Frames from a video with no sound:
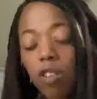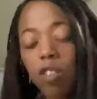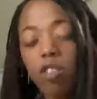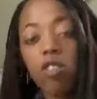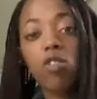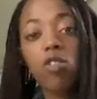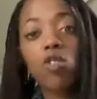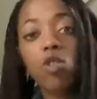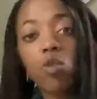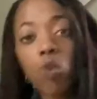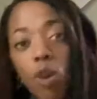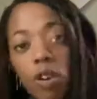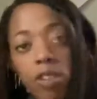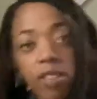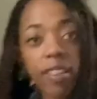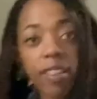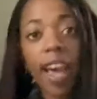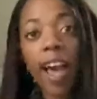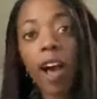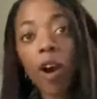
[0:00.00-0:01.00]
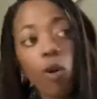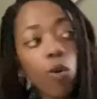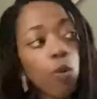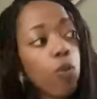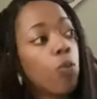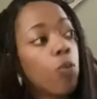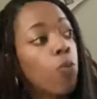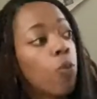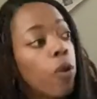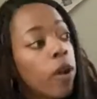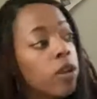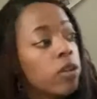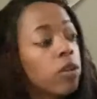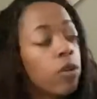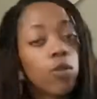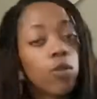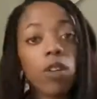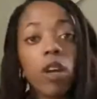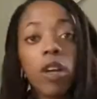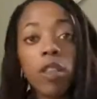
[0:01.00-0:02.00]
source out where
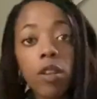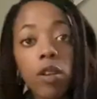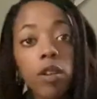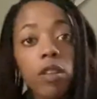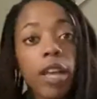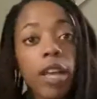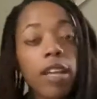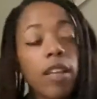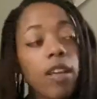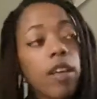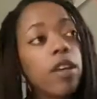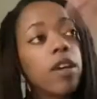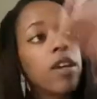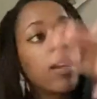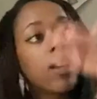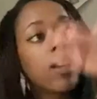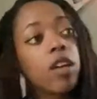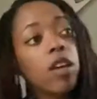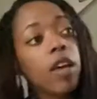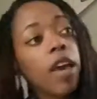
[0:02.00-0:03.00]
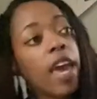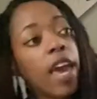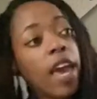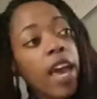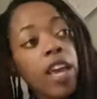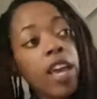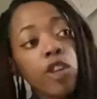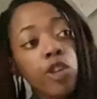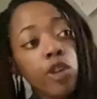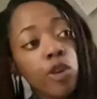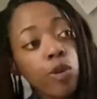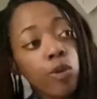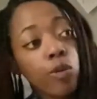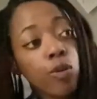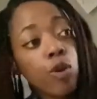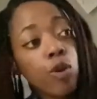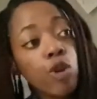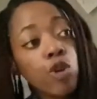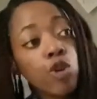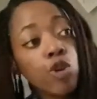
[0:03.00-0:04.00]
those other, like, hey,
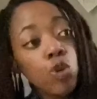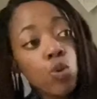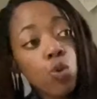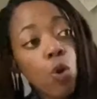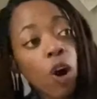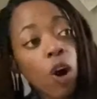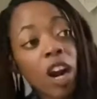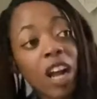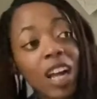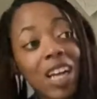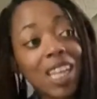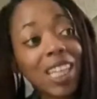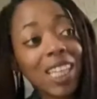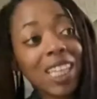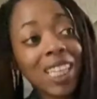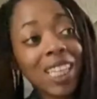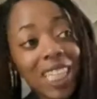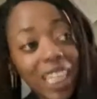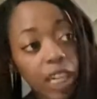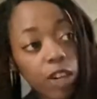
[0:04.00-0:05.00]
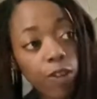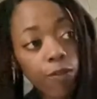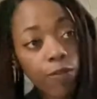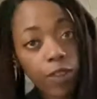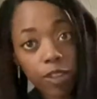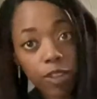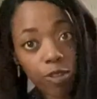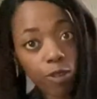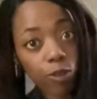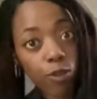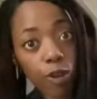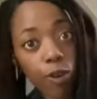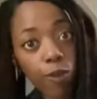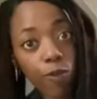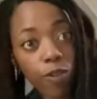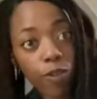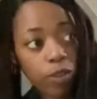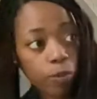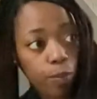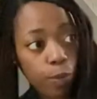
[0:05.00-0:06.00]
you are a clear vessel though
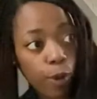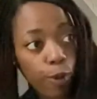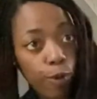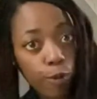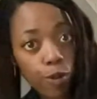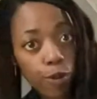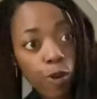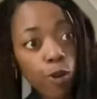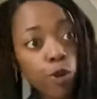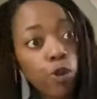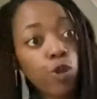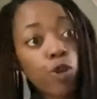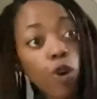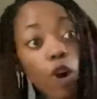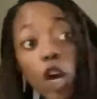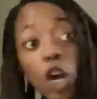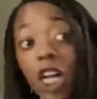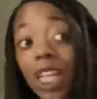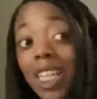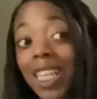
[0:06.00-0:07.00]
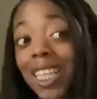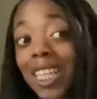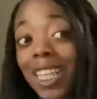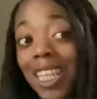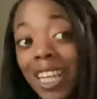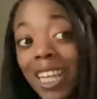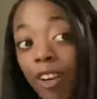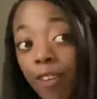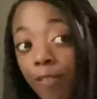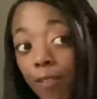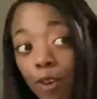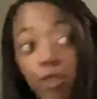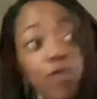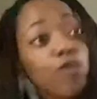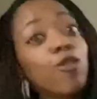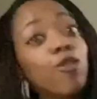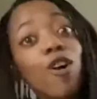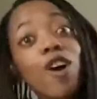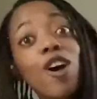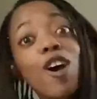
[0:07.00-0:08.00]
for the both, or you're a clear
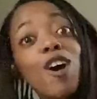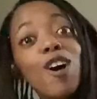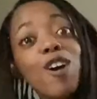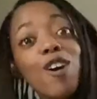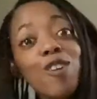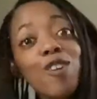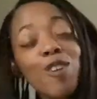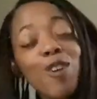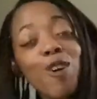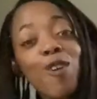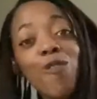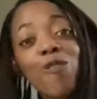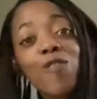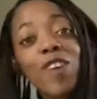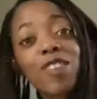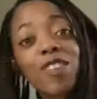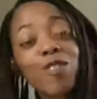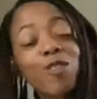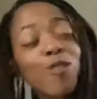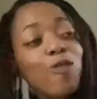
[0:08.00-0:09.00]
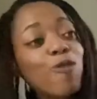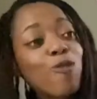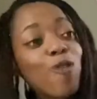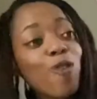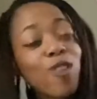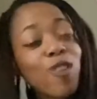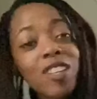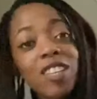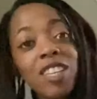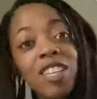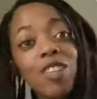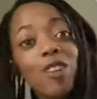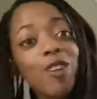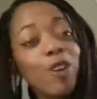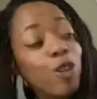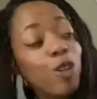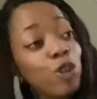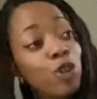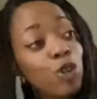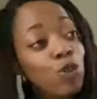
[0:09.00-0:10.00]
vessel, vessel for the neither.
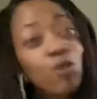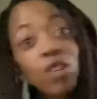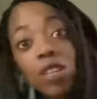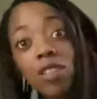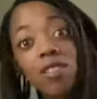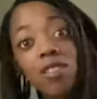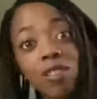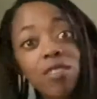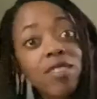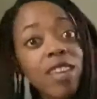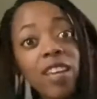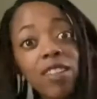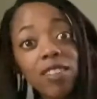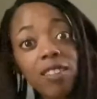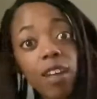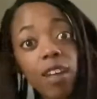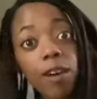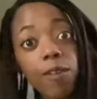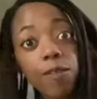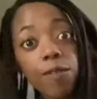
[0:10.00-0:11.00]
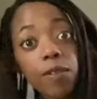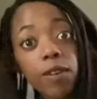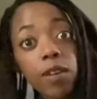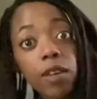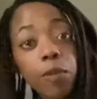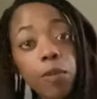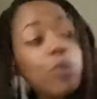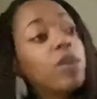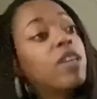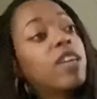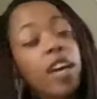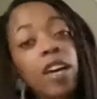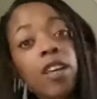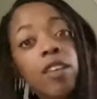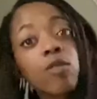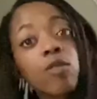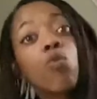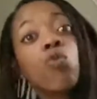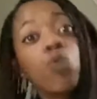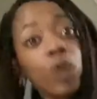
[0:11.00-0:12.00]
You need to say stuff
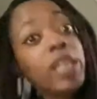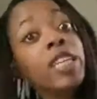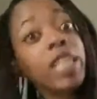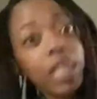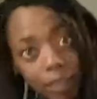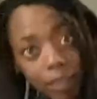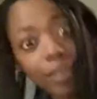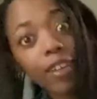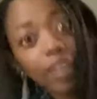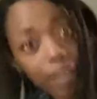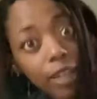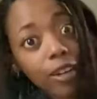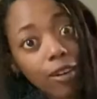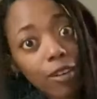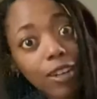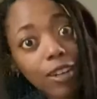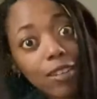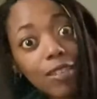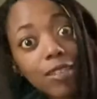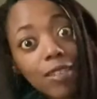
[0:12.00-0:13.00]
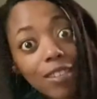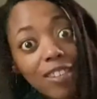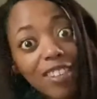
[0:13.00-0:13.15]
because we need to hear it.